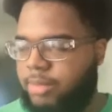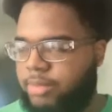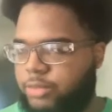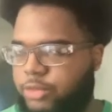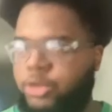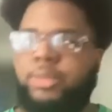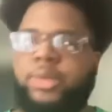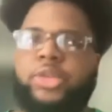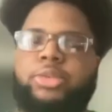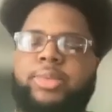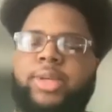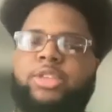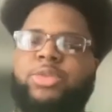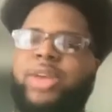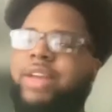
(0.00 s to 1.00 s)
rumors
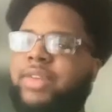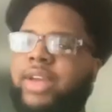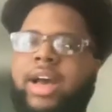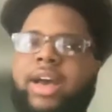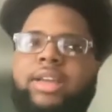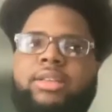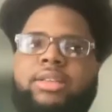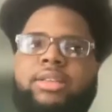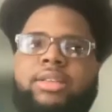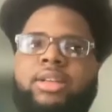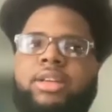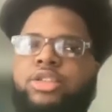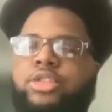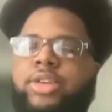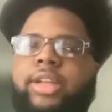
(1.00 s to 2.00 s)
because we haven't got
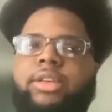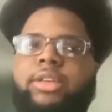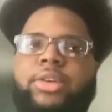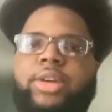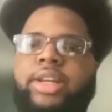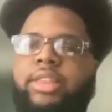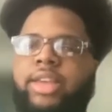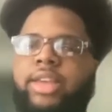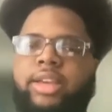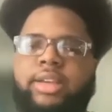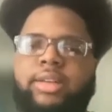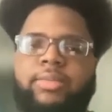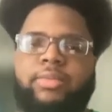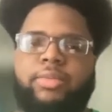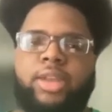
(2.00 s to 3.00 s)
a trailer or
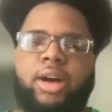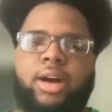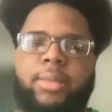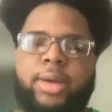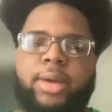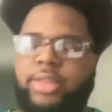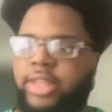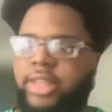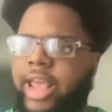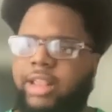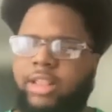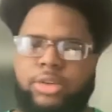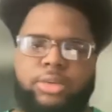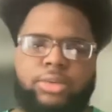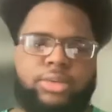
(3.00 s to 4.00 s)
anything. Other than
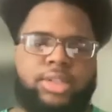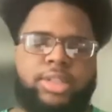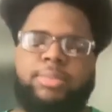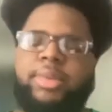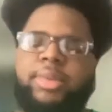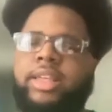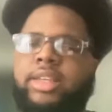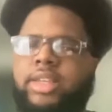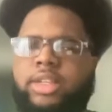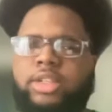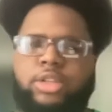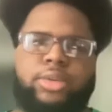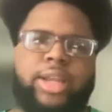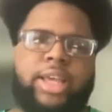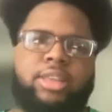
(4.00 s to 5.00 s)
that little snippet that they
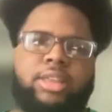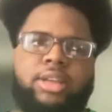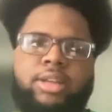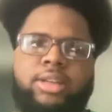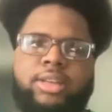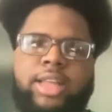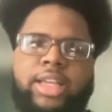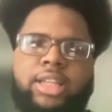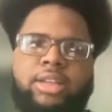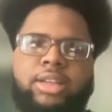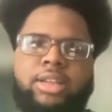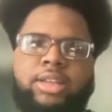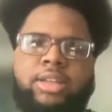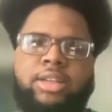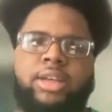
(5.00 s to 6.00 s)
showed at
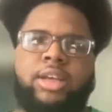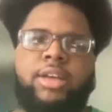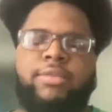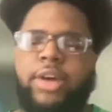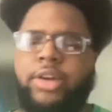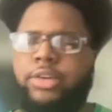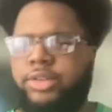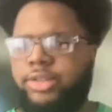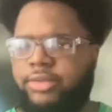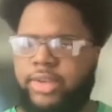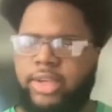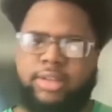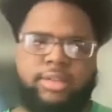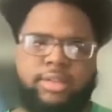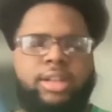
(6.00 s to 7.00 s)
the funders
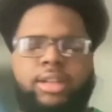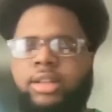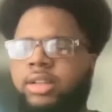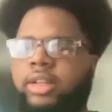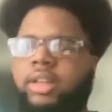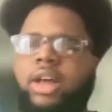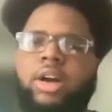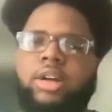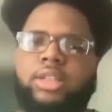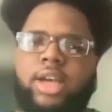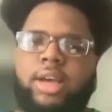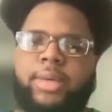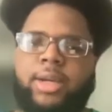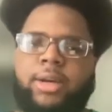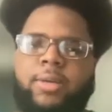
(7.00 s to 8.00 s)
event a long
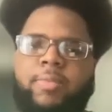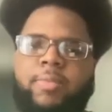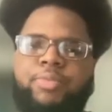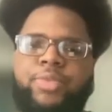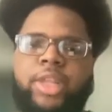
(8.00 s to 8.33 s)
time ago.